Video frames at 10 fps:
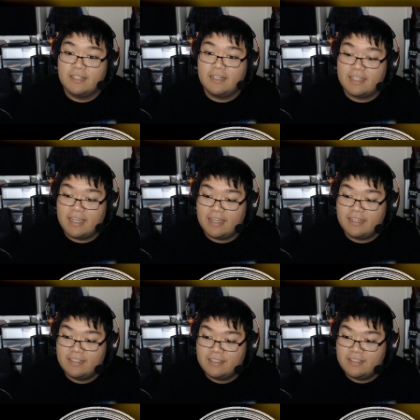Okay.
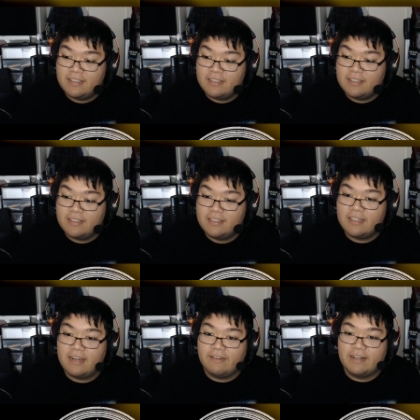
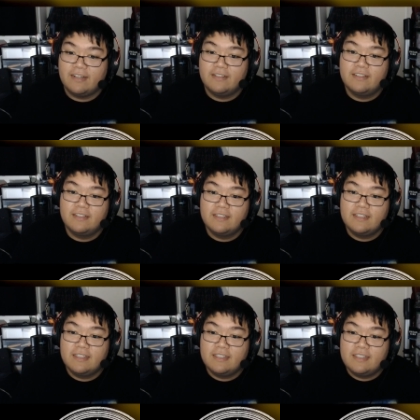There we go
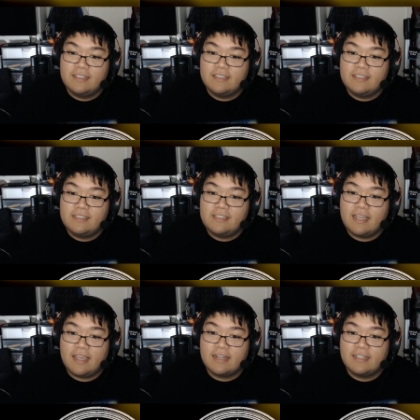
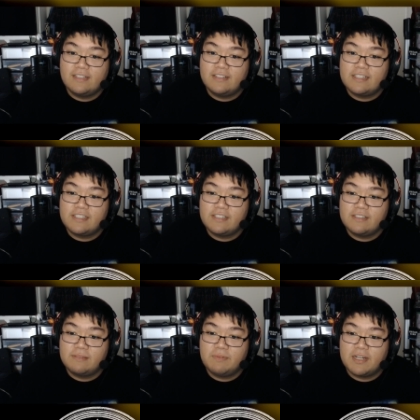technical
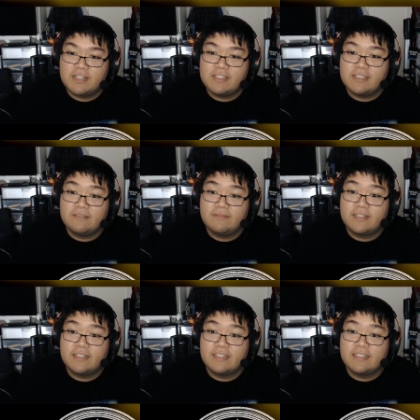issues partially
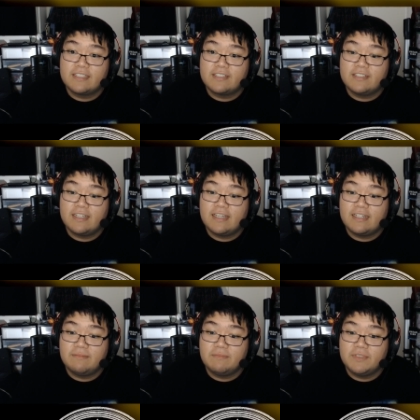averted. Let's go ahead
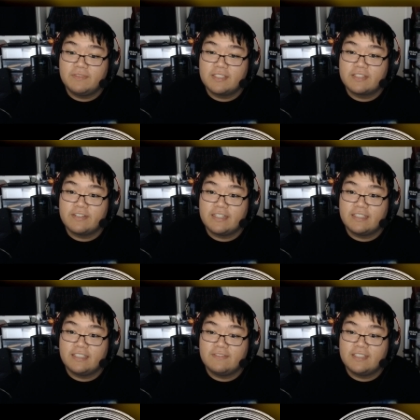and move the screen a
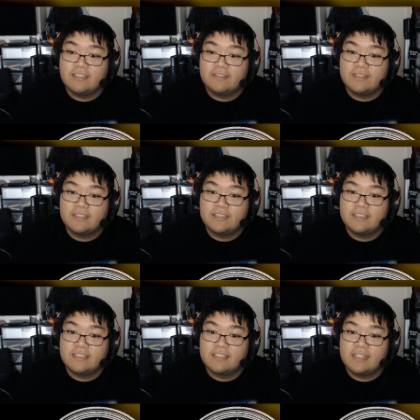little bit over
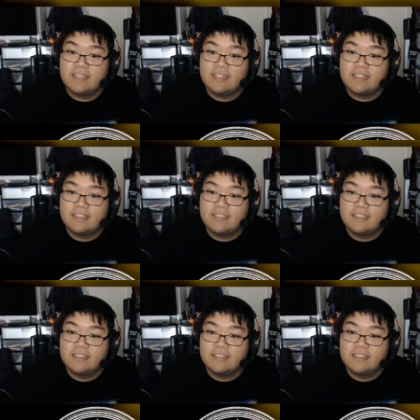to the side here.